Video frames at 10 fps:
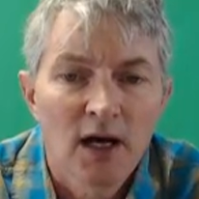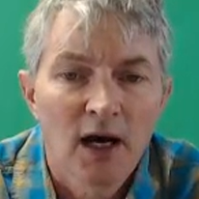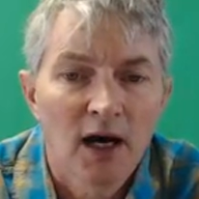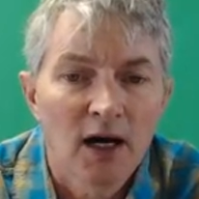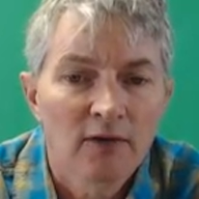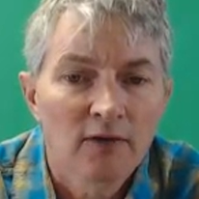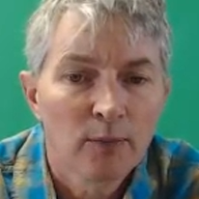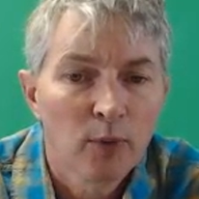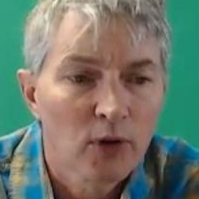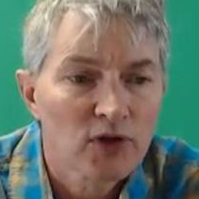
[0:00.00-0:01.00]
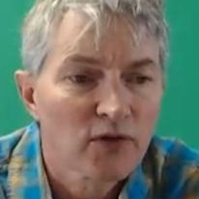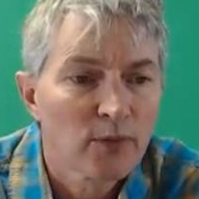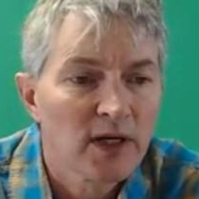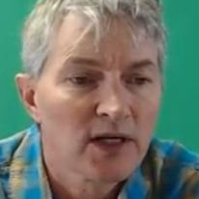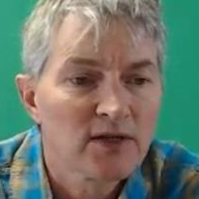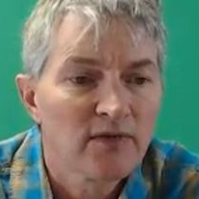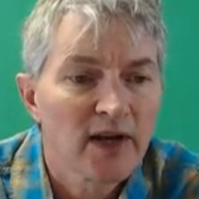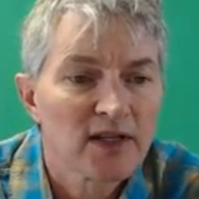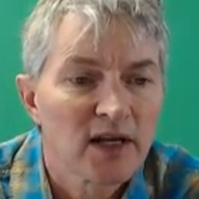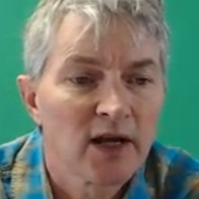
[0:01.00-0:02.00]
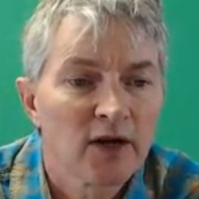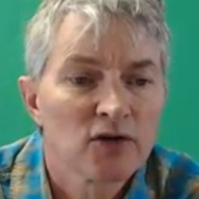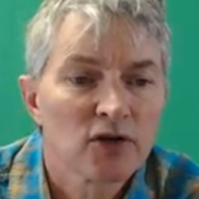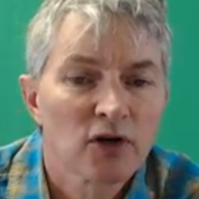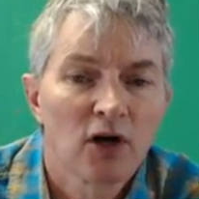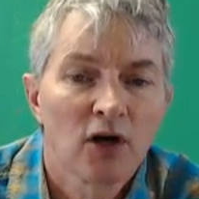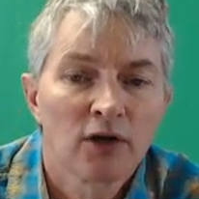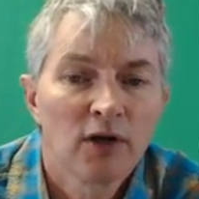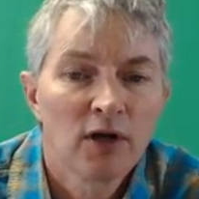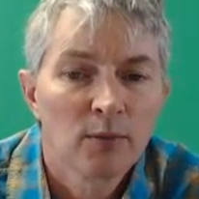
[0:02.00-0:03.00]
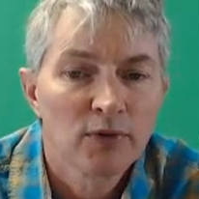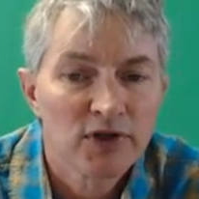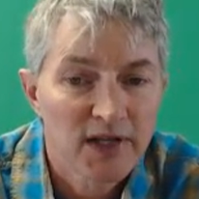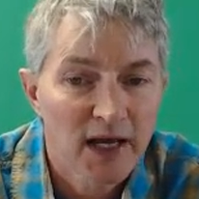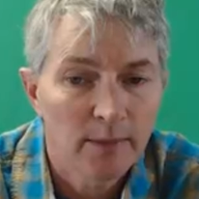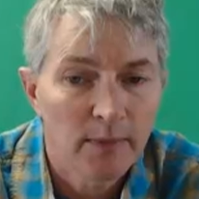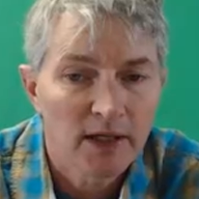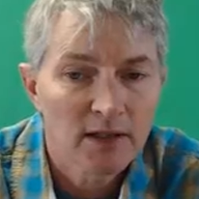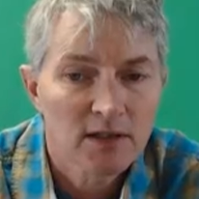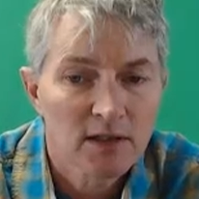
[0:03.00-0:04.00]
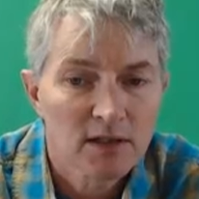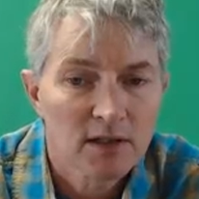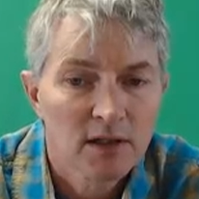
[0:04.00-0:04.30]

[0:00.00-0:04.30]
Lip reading: The reports from these investigators are called presentments.